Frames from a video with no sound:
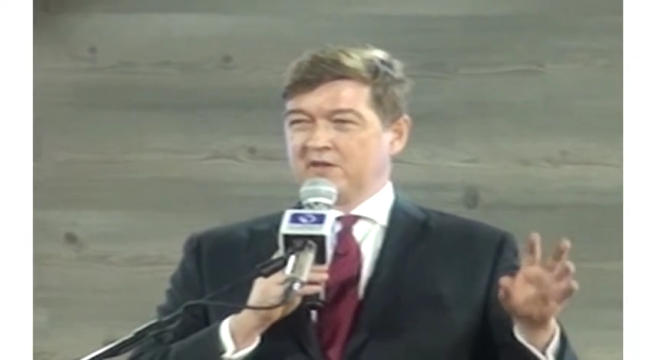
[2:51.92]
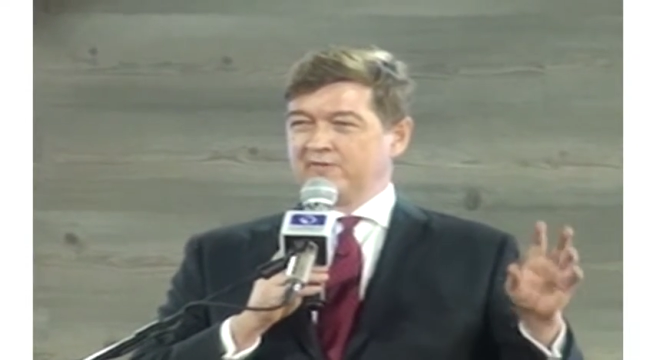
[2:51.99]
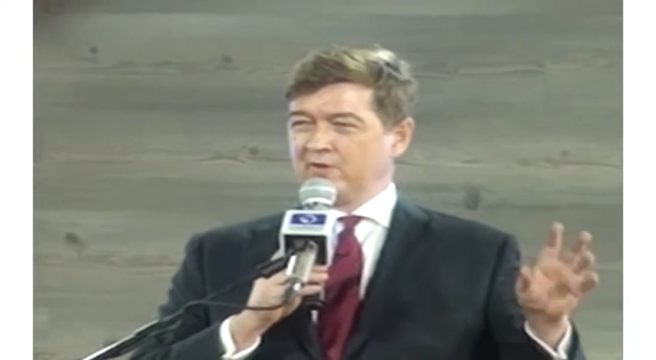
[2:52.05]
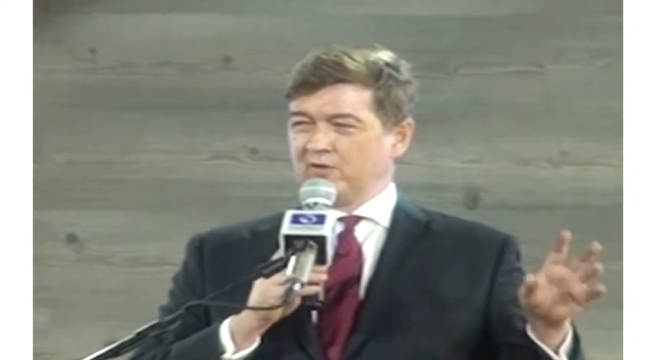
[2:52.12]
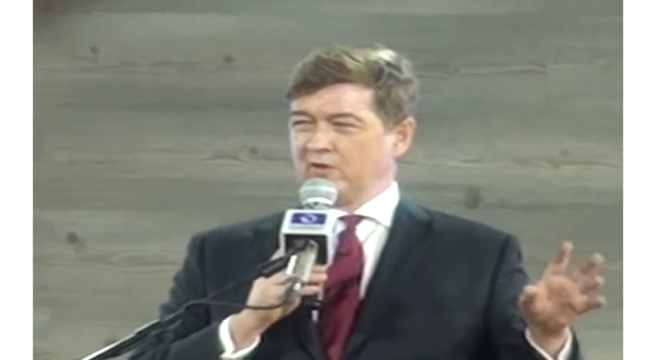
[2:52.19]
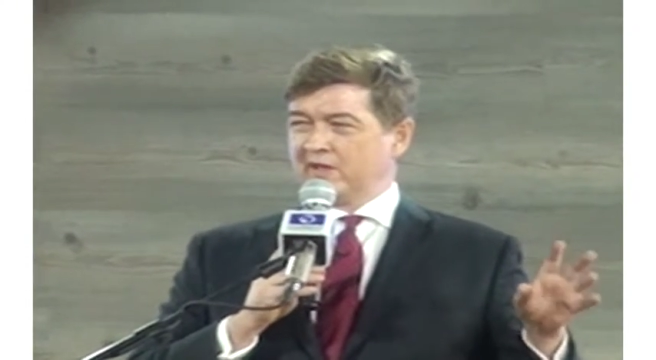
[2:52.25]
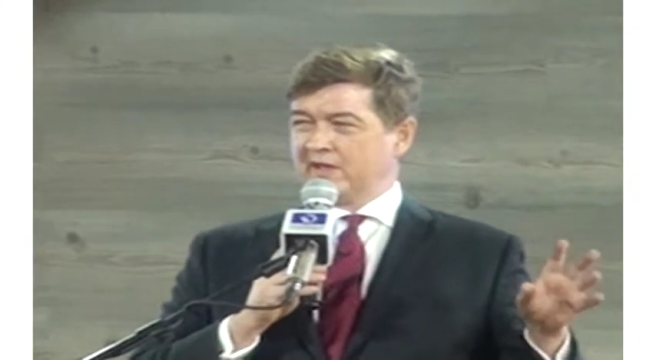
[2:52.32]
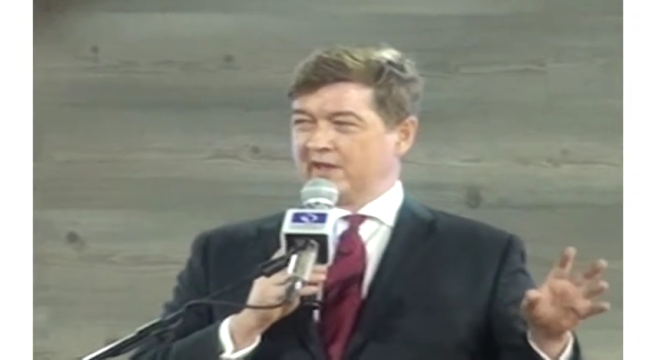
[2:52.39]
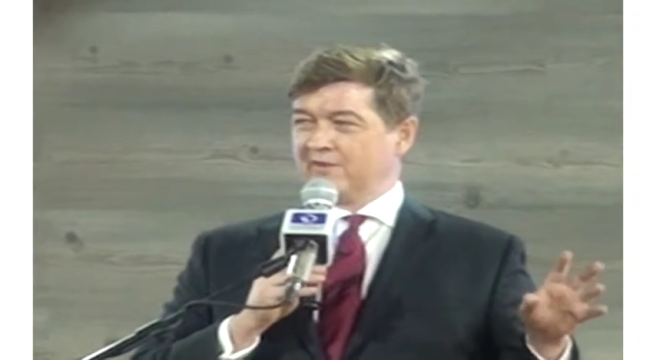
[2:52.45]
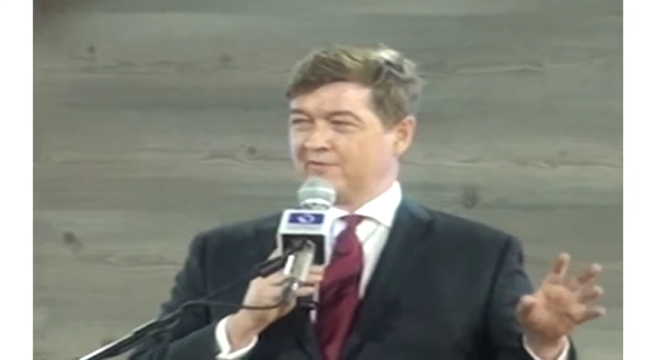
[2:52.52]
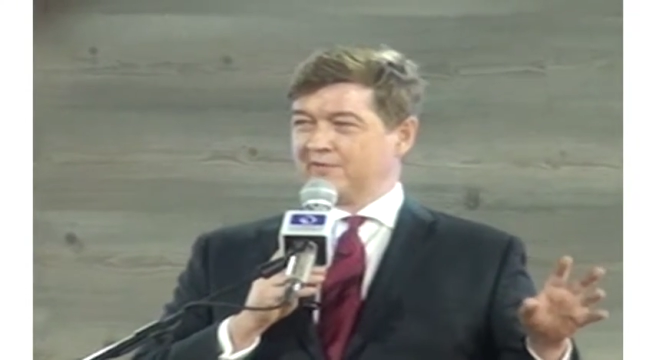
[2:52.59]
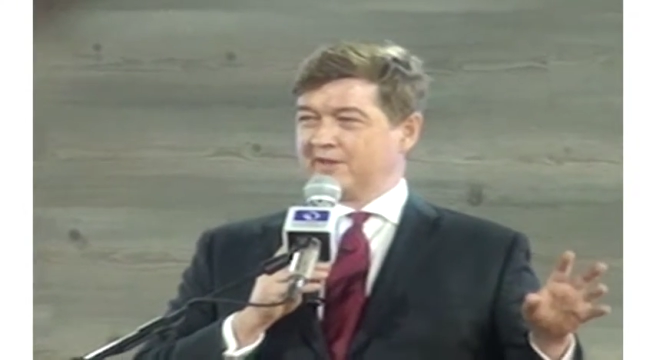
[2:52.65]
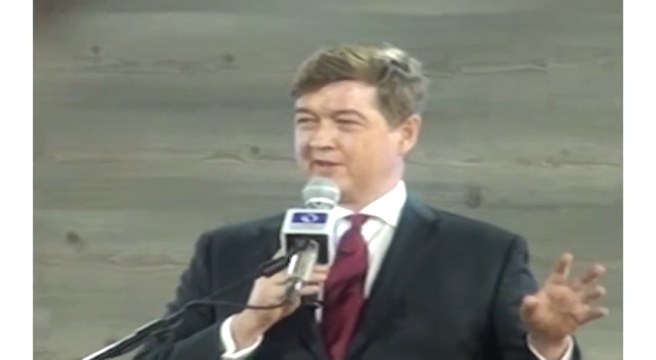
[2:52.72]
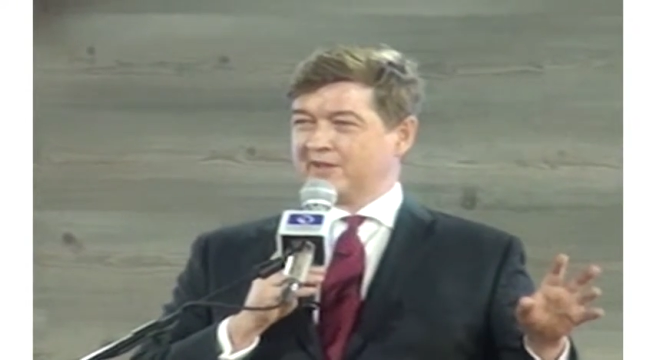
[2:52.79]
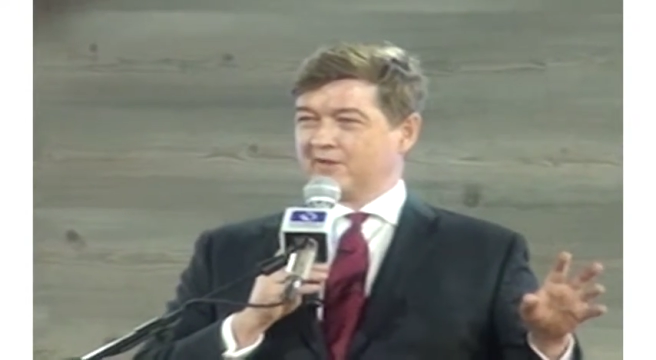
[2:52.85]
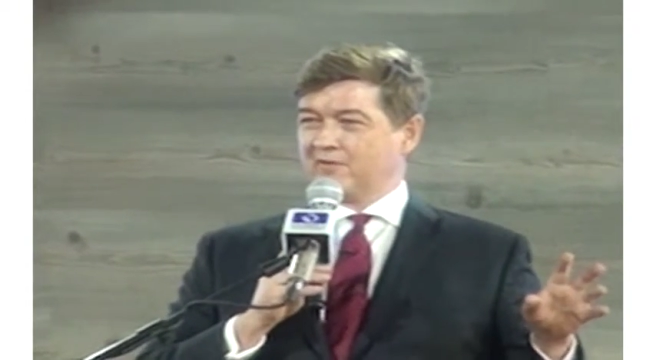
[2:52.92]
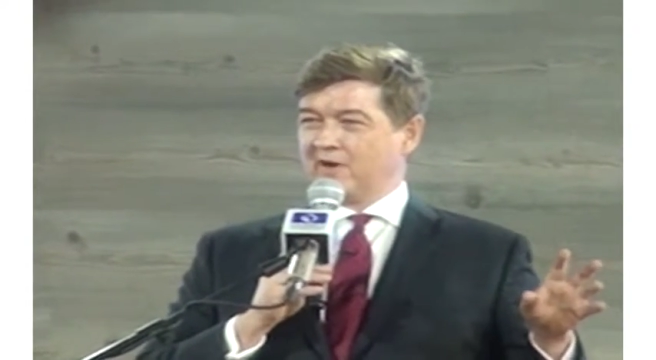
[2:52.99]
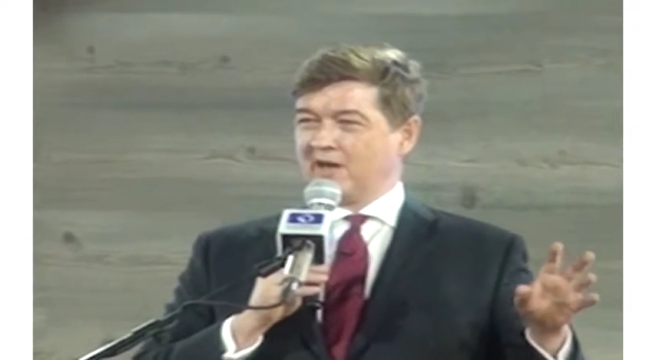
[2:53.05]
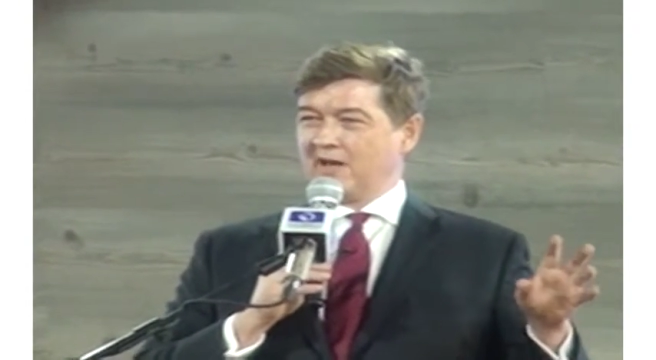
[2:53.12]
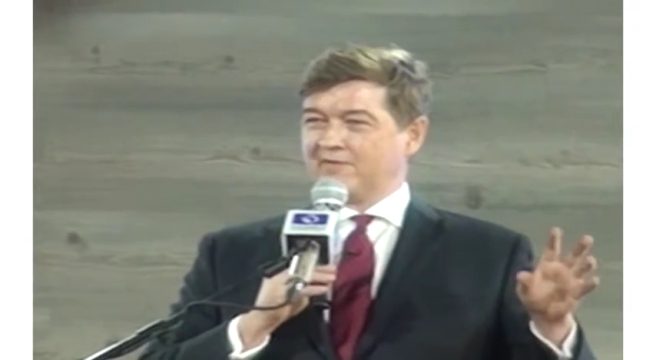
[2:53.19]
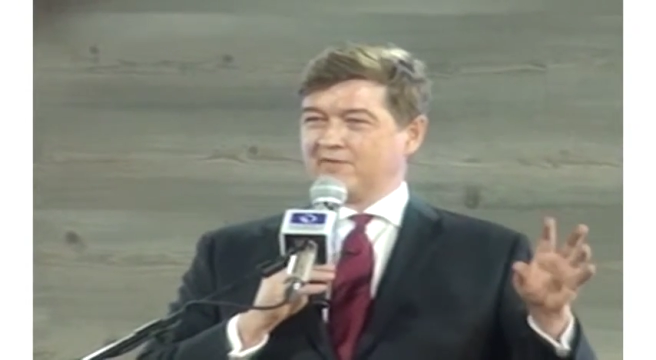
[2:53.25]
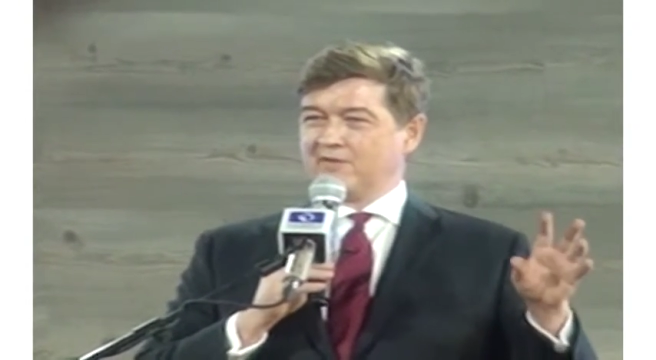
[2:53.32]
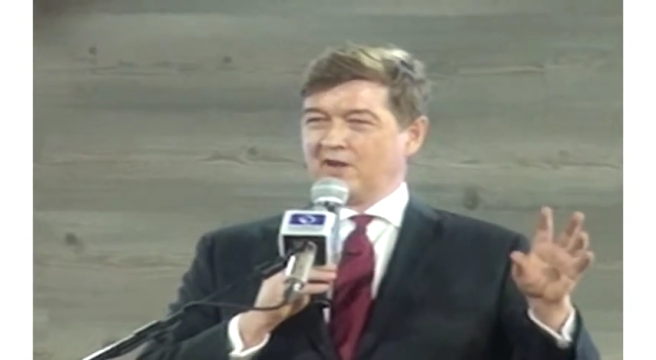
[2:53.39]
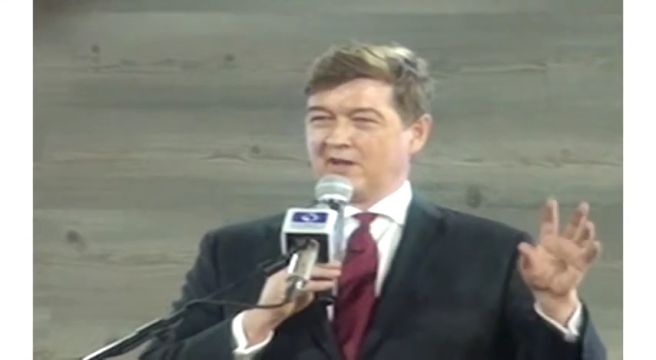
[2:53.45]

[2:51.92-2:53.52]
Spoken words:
But if you look carefully at the graph,